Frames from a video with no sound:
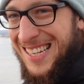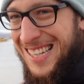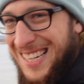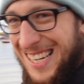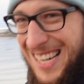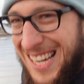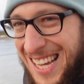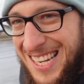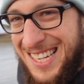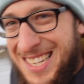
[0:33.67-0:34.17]

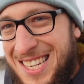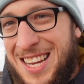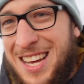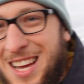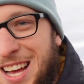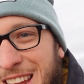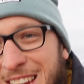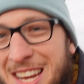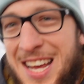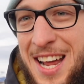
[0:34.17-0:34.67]
and
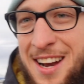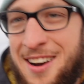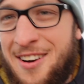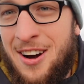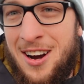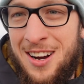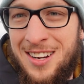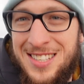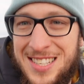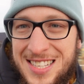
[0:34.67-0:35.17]
on the
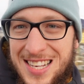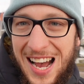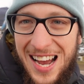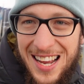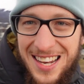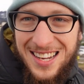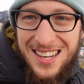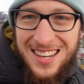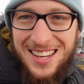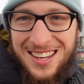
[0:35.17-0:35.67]
other
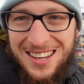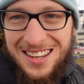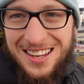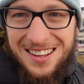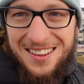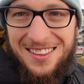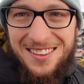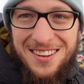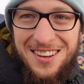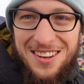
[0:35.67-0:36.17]
side,
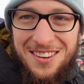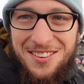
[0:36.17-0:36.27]
the